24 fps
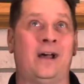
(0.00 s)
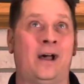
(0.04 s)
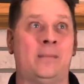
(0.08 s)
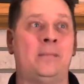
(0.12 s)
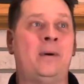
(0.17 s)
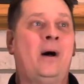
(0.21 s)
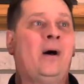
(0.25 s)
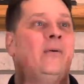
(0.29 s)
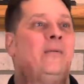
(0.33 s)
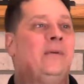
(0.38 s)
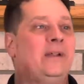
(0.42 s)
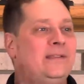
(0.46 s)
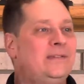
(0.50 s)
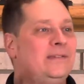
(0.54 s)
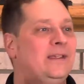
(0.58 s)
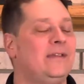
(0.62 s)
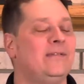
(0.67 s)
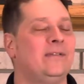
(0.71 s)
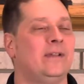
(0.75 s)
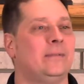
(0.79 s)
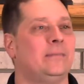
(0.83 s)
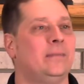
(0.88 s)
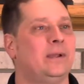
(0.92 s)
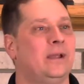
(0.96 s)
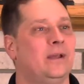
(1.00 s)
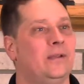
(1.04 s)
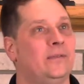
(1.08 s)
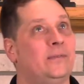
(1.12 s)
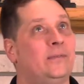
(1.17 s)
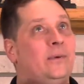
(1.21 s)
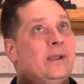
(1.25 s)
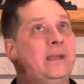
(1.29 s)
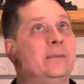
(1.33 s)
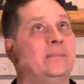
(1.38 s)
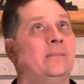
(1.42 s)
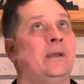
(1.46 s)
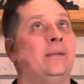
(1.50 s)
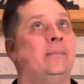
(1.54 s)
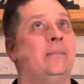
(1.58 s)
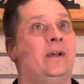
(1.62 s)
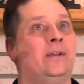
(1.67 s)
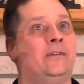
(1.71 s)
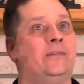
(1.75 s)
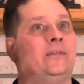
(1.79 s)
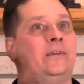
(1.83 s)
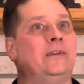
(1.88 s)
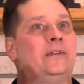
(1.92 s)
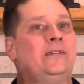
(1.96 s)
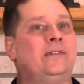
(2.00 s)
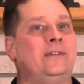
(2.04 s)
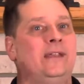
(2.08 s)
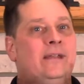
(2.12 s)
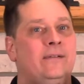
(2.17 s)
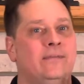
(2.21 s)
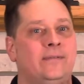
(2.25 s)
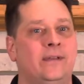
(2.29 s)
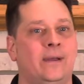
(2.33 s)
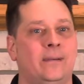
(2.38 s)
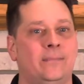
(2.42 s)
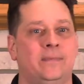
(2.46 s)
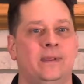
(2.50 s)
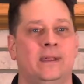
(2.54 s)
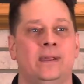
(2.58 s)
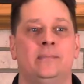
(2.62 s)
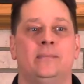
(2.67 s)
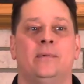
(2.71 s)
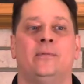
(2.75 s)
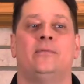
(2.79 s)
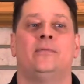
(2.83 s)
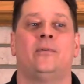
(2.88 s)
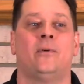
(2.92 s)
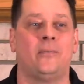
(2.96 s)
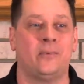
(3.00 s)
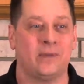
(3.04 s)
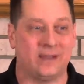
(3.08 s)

about receiving because we we must receive something before